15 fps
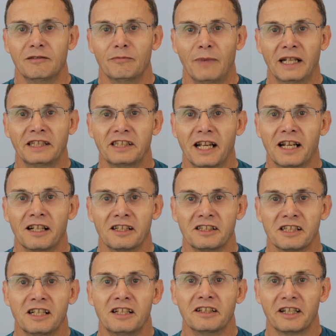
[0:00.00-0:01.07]
Match
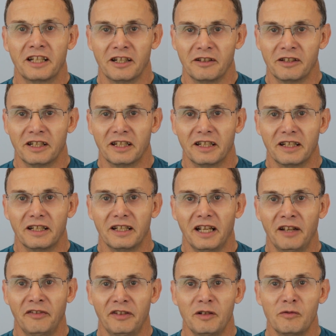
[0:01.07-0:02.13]
anglers argue that
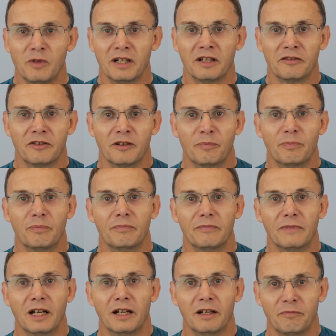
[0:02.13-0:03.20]
if you won off
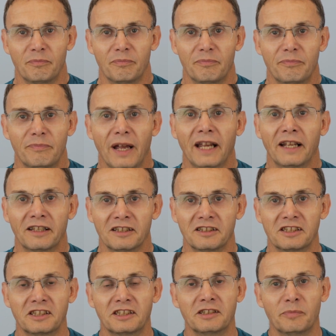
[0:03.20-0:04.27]
a peg
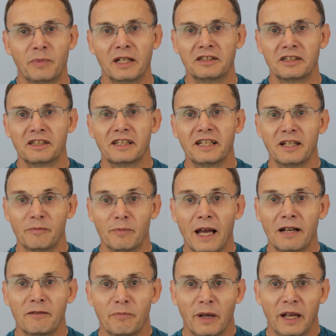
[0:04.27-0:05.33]
that's supposedly a
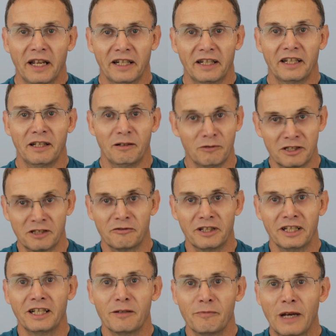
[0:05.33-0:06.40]
bad peg, it wasn't
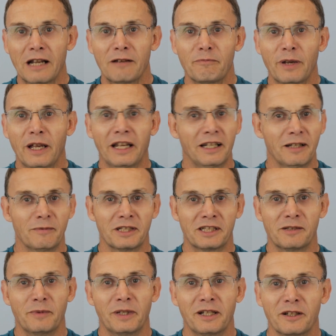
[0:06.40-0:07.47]
really a bad peg, it must
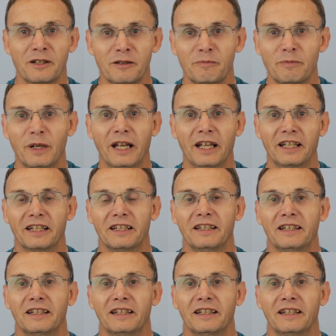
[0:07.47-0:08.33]
have been a good peg.